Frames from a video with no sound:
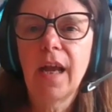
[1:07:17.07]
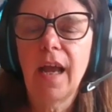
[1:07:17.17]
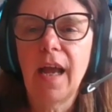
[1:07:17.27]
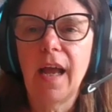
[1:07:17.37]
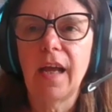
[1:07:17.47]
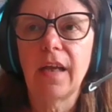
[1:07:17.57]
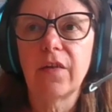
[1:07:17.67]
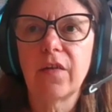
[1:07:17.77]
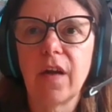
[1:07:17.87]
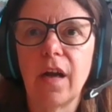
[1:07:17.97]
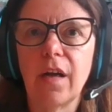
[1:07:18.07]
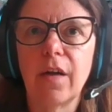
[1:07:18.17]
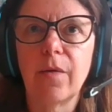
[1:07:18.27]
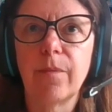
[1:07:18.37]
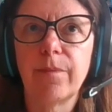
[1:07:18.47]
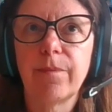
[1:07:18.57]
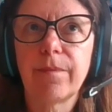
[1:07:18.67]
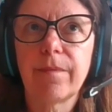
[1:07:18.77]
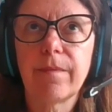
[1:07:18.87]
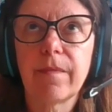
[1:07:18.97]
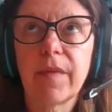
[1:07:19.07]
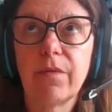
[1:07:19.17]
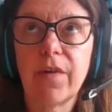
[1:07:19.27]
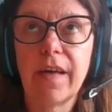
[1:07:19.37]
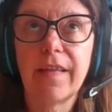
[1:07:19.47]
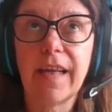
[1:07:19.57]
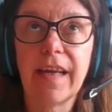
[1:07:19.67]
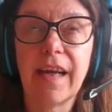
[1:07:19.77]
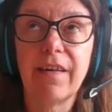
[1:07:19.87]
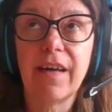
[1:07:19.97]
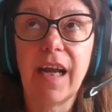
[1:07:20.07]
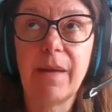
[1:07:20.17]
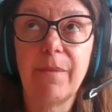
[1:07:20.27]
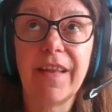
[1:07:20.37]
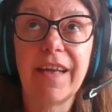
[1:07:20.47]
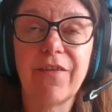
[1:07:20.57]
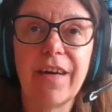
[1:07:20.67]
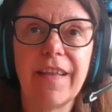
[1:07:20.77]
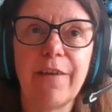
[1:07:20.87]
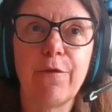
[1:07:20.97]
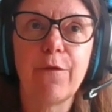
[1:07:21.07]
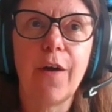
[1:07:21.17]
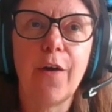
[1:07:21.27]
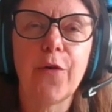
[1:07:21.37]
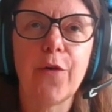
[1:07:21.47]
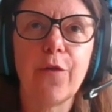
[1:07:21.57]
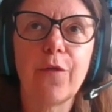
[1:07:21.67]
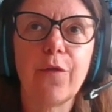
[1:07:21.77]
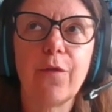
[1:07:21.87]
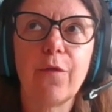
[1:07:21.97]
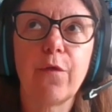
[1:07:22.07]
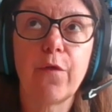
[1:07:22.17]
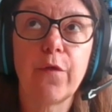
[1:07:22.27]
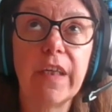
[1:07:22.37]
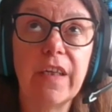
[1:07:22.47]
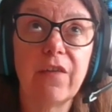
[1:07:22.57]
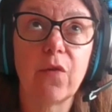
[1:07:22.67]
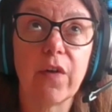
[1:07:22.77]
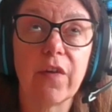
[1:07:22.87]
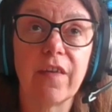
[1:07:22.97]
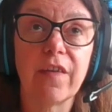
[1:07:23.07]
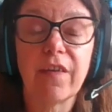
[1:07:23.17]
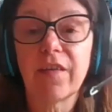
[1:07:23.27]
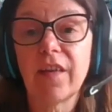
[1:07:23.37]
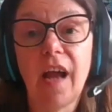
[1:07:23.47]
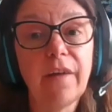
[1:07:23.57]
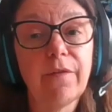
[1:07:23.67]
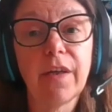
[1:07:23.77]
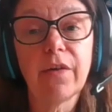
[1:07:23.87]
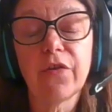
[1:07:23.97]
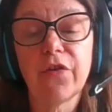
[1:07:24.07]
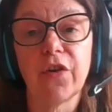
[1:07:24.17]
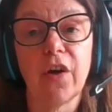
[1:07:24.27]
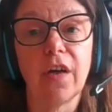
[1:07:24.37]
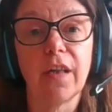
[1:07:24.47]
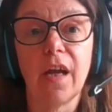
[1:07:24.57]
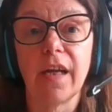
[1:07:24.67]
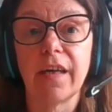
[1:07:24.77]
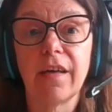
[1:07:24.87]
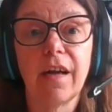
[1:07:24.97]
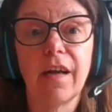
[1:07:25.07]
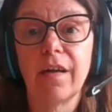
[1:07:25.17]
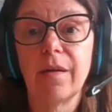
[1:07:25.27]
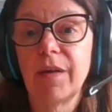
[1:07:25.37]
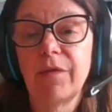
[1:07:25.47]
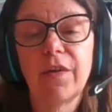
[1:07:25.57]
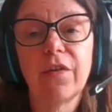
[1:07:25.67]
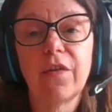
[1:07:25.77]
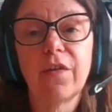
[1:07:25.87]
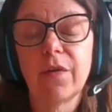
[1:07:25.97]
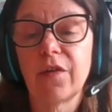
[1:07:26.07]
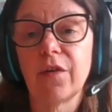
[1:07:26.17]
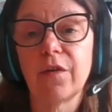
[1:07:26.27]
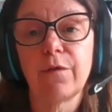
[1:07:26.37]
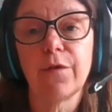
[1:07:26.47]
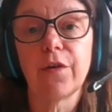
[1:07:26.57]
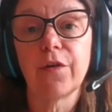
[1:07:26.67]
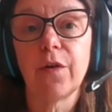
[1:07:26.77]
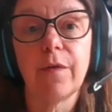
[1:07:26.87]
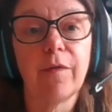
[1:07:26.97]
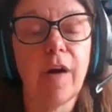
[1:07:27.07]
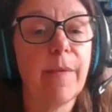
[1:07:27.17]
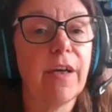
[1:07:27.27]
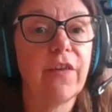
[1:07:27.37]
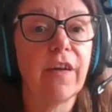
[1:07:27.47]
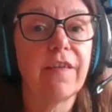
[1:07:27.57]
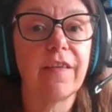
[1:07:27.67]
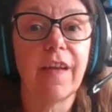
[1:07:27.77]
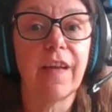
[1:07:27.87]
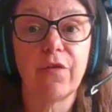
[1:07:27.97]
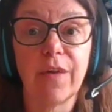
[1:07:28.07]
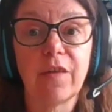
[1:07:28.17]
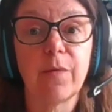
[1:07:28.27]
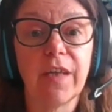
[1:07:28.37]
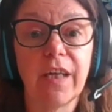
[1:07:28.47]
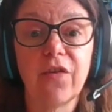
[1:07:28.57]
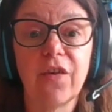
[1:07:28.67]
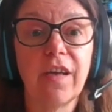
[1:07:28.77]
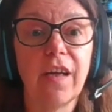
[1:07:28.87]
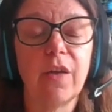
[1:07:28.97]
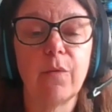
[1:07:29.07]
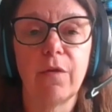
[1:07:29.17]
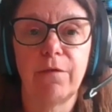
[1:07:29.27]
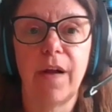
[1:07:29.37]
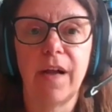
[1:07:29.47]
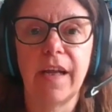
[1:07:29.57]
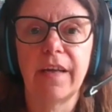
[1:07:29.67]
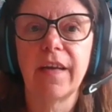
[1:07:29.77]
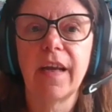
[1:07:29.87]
And trying to think of other free sources. There's a lot of literature online. If you just do a search for sort of environmental justice and transportation, and you will find